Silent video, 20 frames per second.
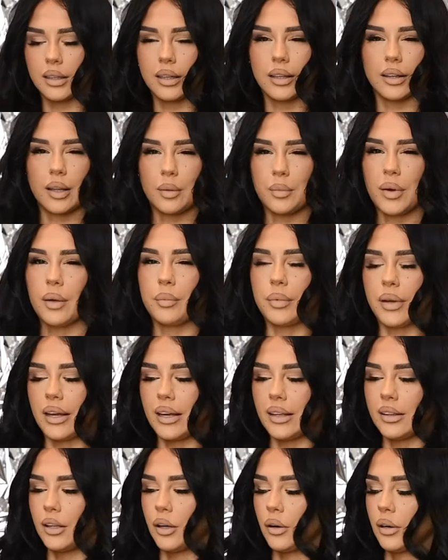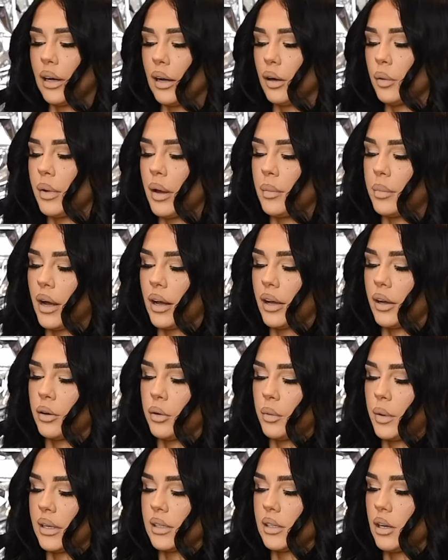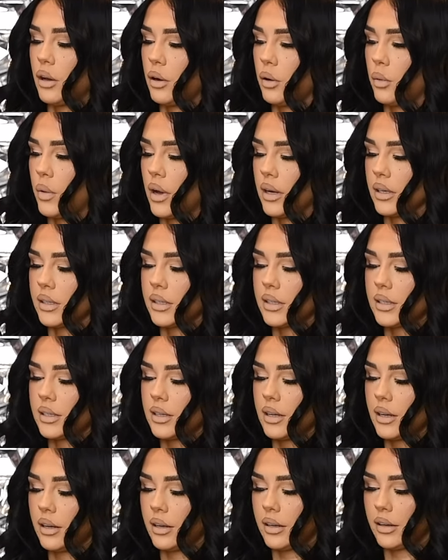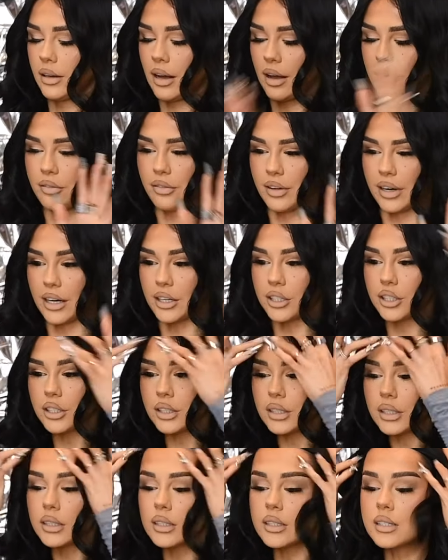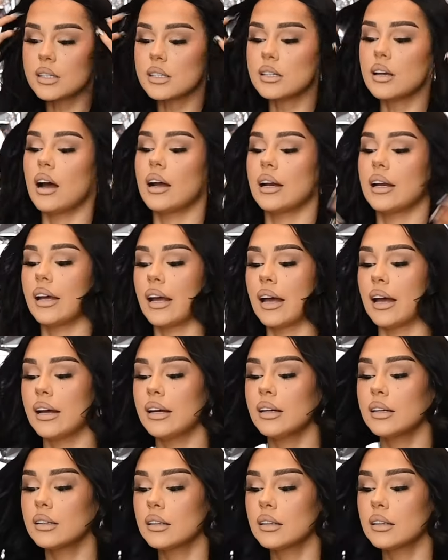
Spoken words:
There might be the odd little bit, but I can always look once I've finished styling it.